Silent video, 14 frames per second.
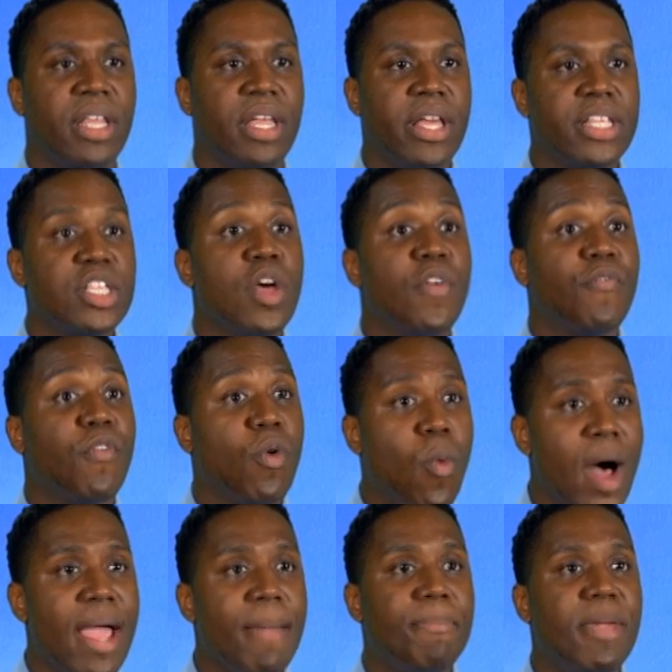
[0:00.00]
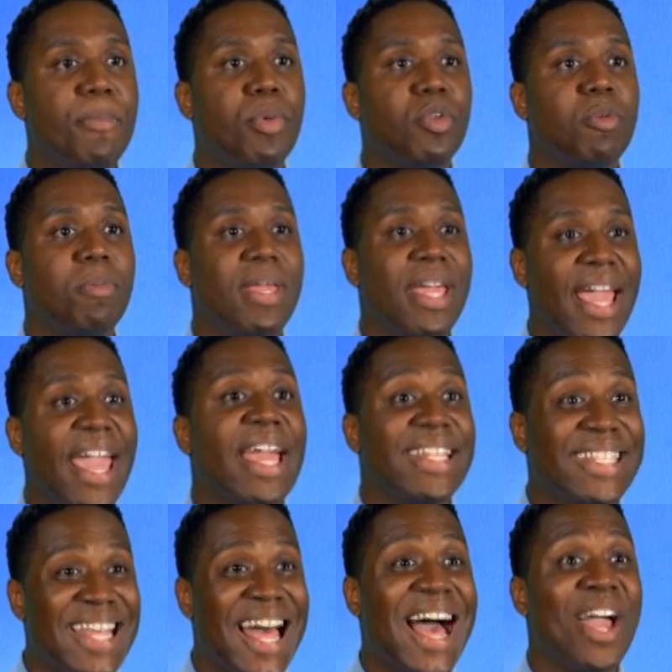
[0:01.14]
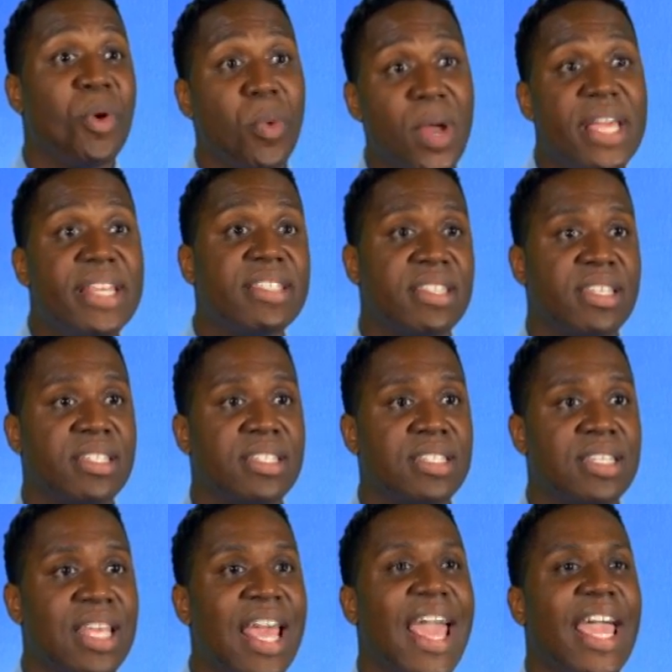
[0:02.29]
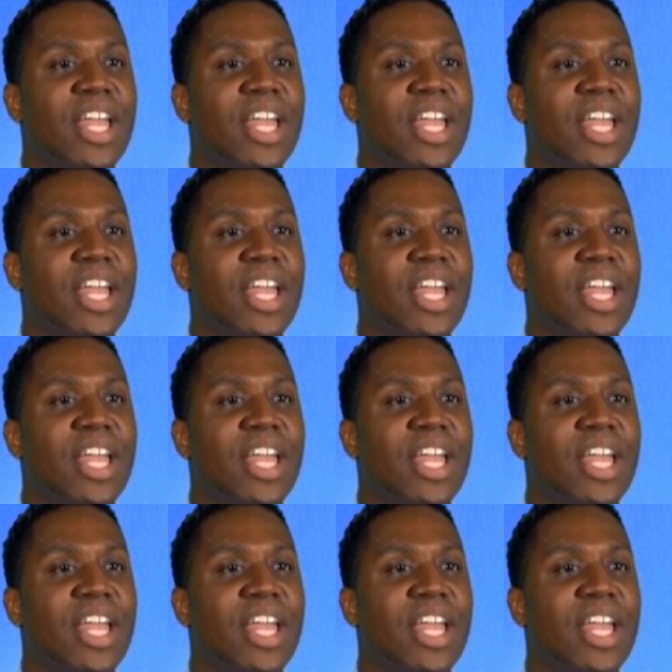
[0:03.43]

is for white people to be anti-racist